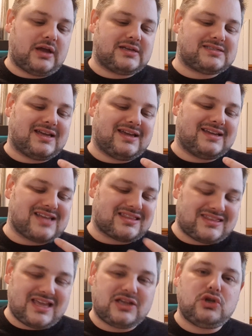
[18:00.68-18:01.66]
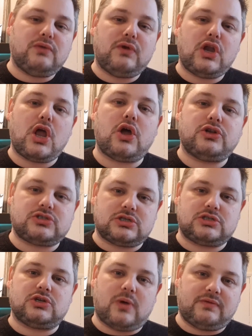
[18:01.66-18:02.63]
It's a thing you've learnt to
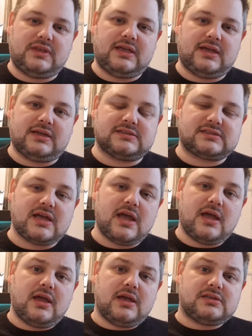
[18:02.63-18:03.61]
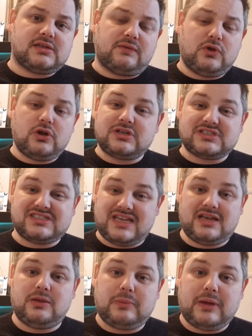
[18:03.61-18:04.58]
do over the years. If you look at
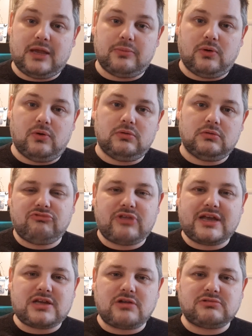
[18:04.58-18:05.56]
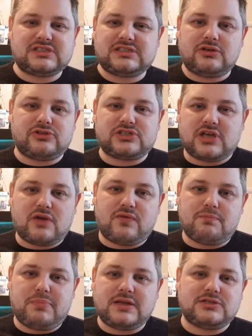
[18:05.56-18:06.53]
skinny people, they don't sit on the
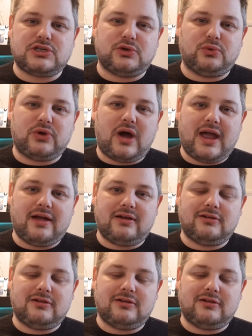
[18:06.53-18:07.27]
sofa binging all night.